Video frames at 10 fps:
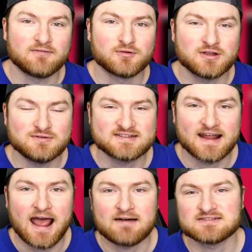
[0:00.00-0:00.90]
for Houston
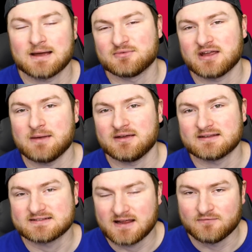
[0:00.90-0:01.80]
at halftime of their game
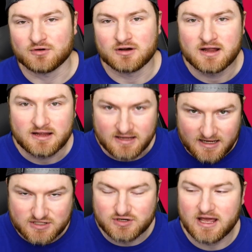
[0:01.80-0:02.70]
against Denver
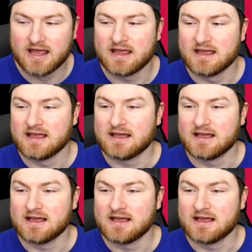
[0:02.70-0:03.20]
yesterday.